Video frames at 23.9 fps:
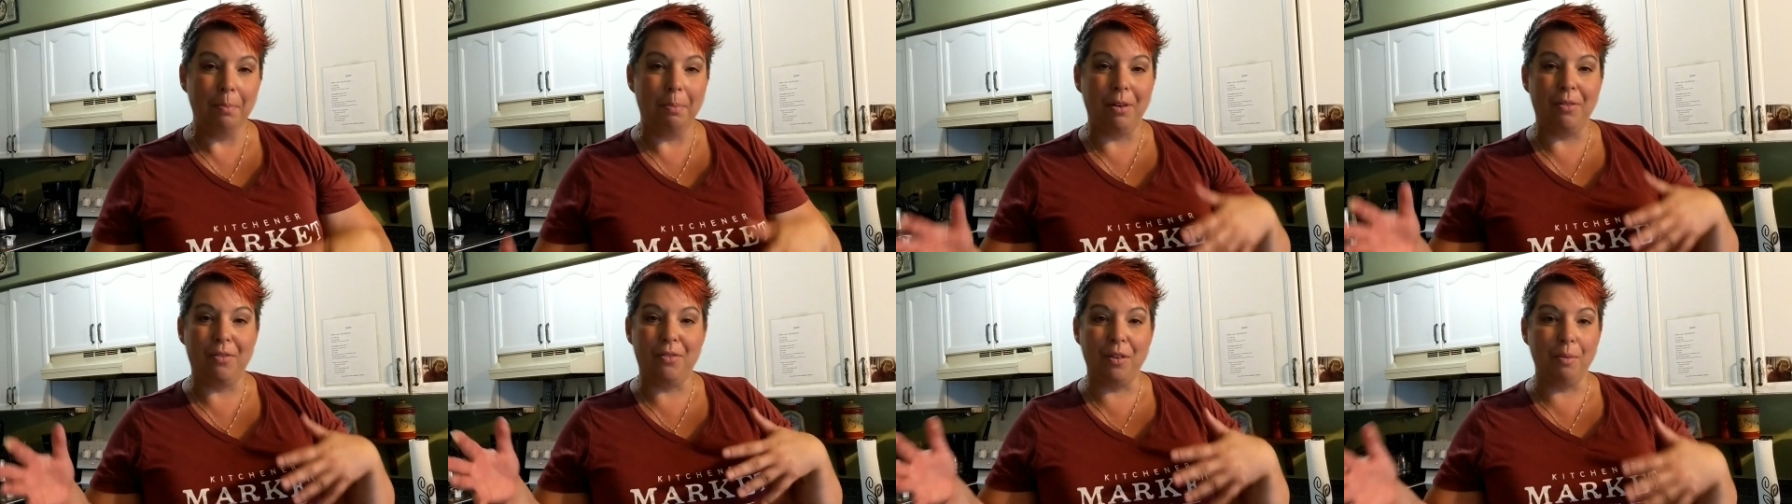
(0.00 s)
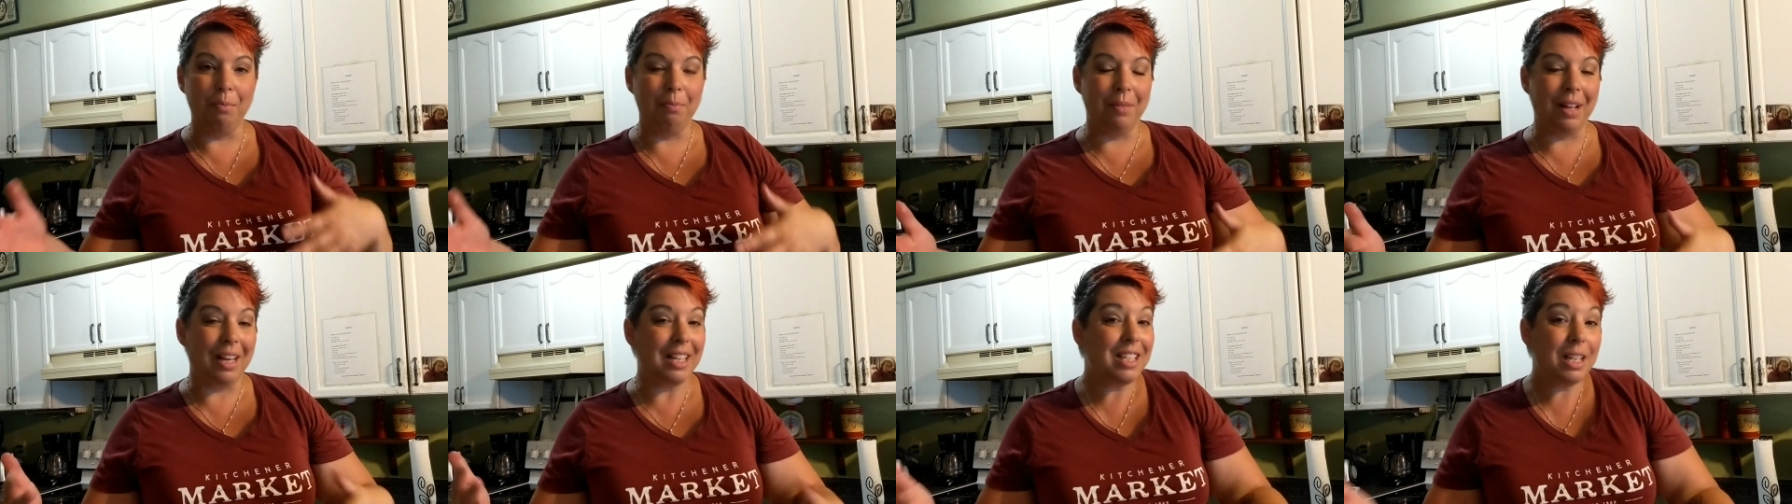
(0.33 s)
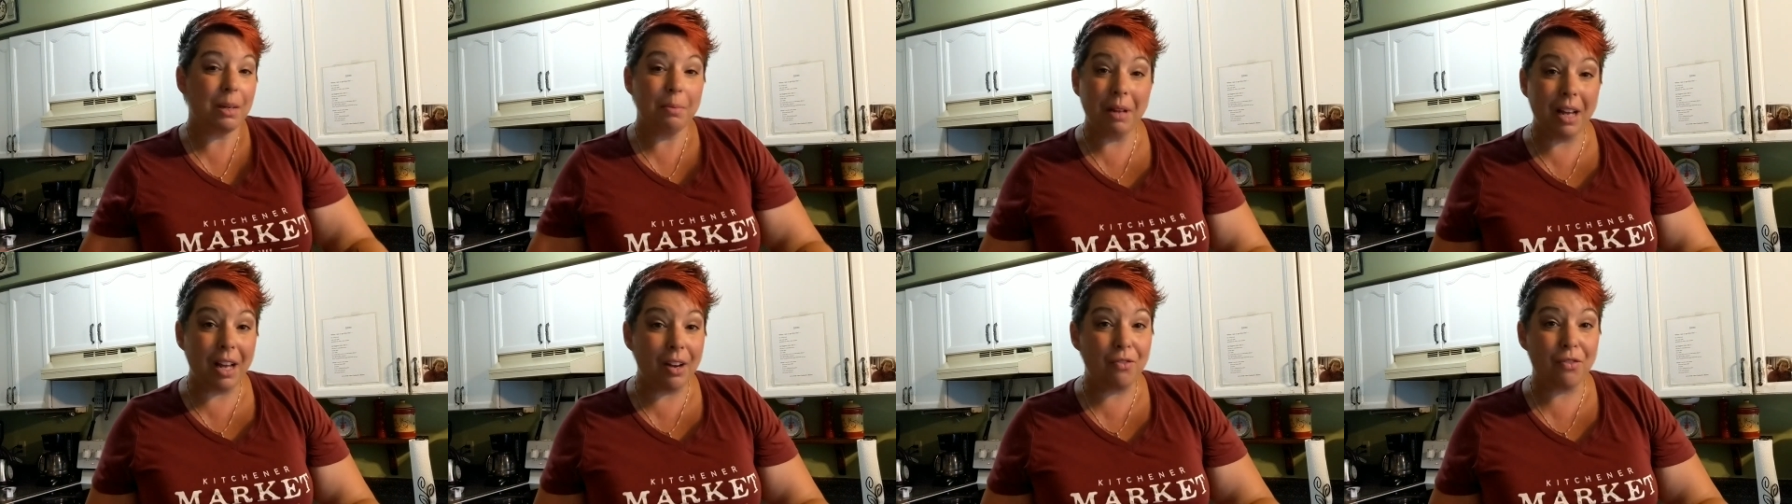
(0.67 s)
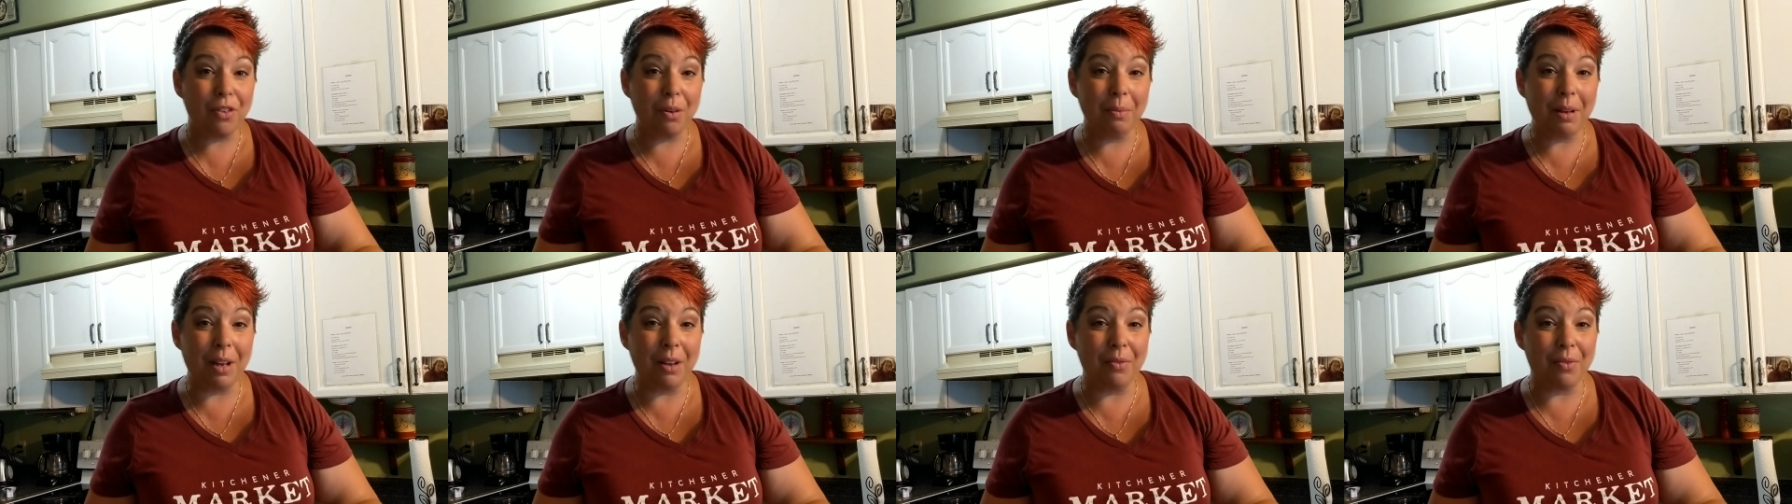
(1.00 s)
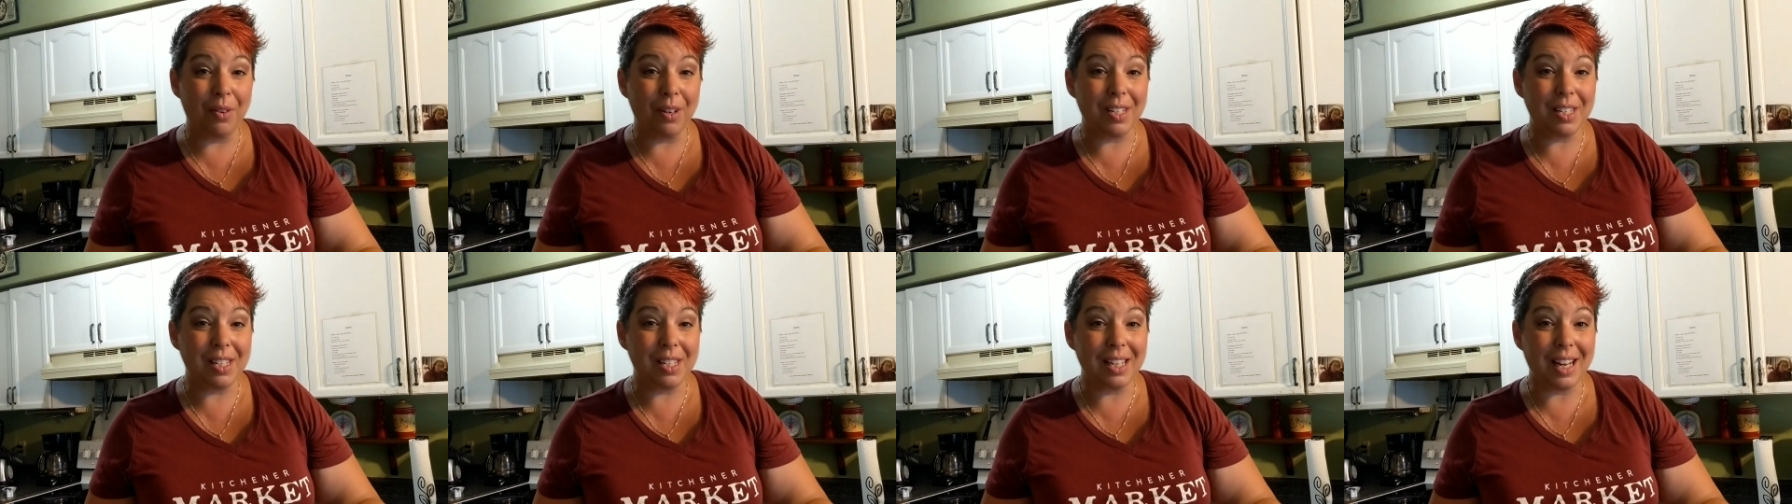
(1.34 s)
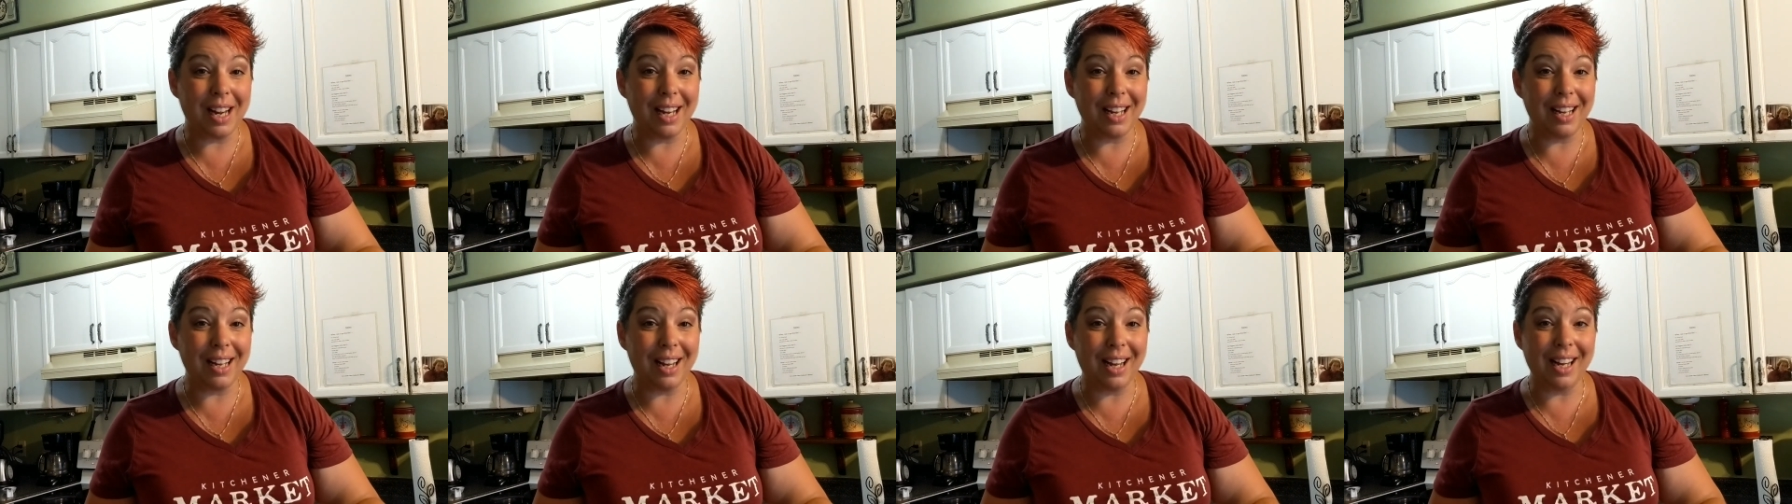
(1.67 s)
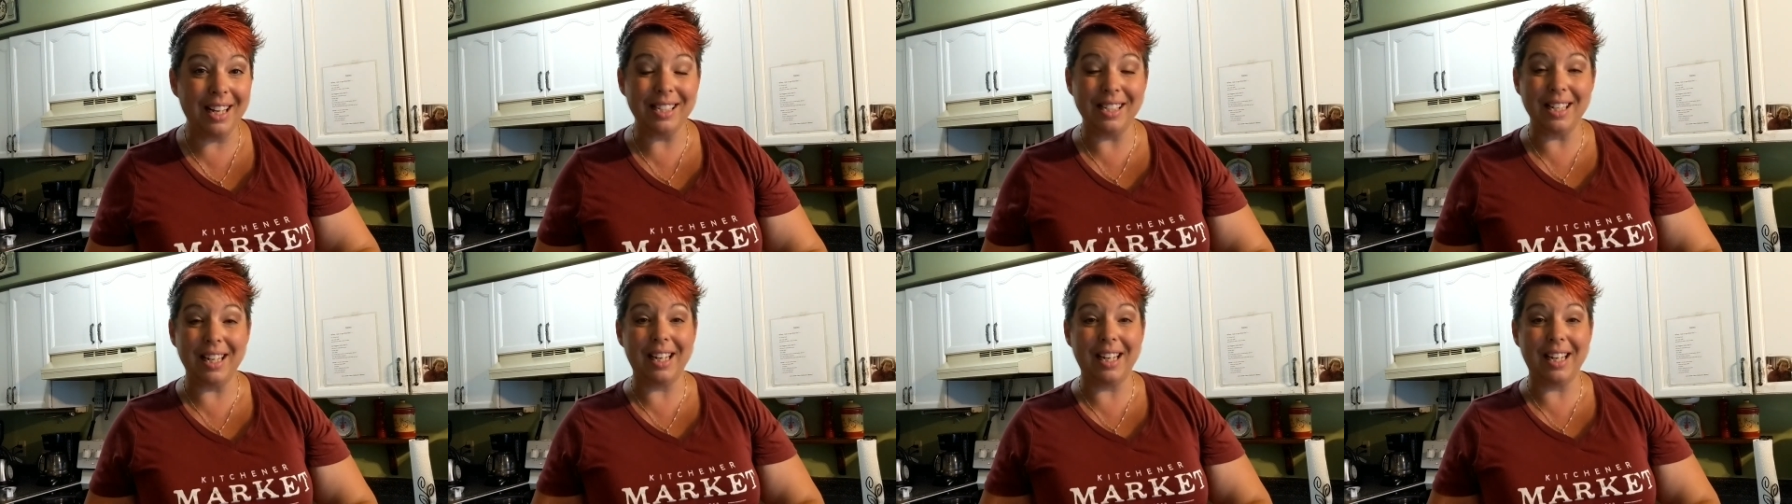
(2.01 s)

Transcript: But for me, that's going to be it for me for tonight, guys.